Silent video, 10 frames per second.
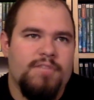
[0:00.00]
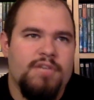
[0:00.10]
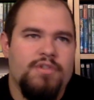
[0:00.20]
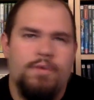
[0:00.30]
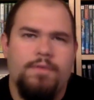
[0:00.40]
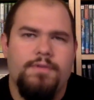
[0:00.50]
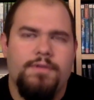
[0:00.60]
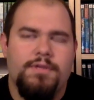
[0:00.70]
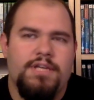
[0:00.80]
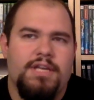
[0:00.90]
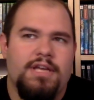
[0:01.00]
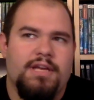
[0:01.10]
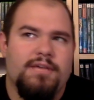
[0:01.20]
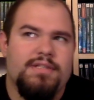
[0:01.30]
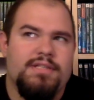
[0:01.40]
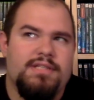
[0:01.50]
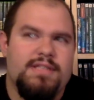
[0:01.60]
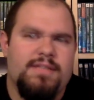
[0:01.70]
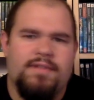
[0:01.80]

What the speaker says: was 12 or 13. I was in the 7th